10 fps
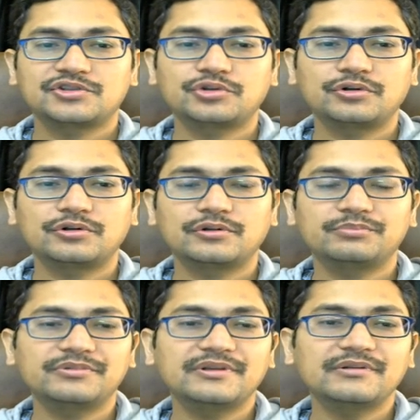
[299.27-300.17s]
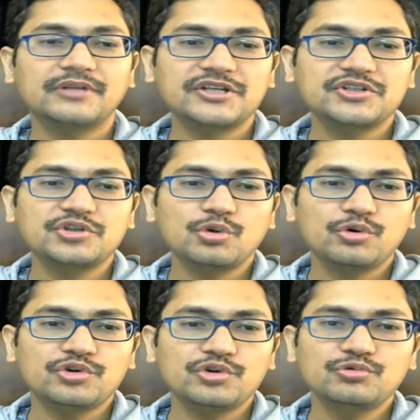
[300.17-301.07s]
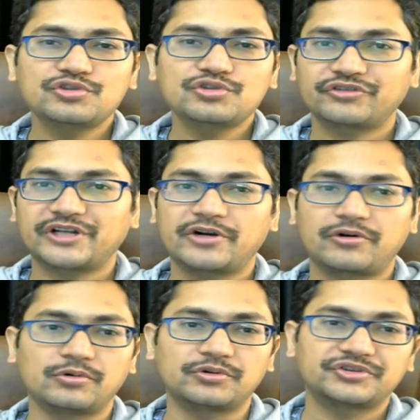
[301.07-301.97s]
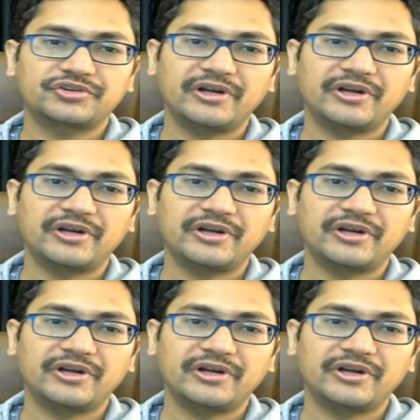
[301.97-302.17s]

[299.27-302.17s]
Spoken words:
so there is no use of that rooks,